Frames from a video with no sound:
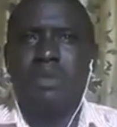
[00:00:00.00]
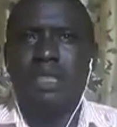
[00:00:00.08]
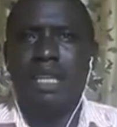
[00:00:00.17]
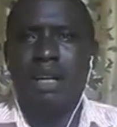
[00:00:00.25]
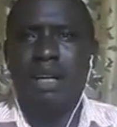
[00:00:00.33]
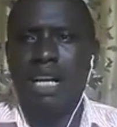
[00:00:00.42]

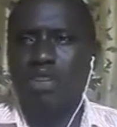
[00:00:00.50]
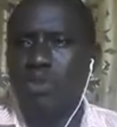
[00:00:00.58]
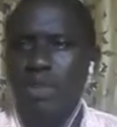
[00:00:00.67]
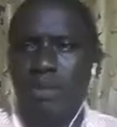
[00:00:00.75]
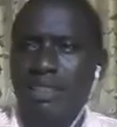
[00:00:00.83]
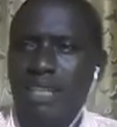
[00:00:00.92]
Now, how do
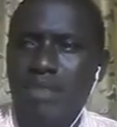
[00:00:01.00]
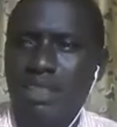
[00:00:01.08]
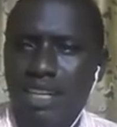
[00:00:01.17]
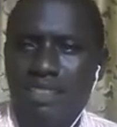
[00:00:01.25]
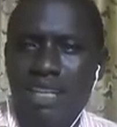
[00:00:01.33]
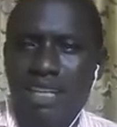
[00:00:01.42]
you go about
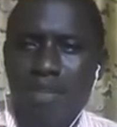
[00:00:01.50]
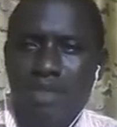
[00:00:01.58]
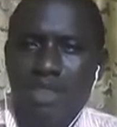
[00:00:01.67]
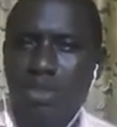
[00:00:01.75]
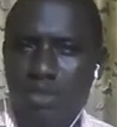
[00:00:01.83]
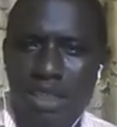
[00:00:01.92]
determining the
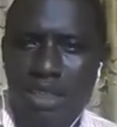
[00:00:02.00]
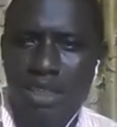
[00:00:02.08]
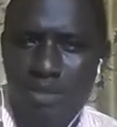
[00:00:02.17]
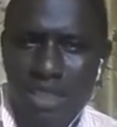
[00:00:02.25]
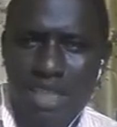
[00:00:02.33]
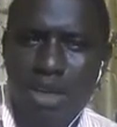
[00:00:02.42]
tax liability
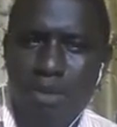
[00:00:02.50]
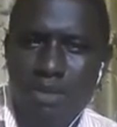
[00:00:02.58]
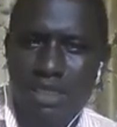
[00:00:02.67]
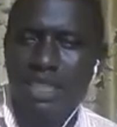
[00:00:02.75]
of the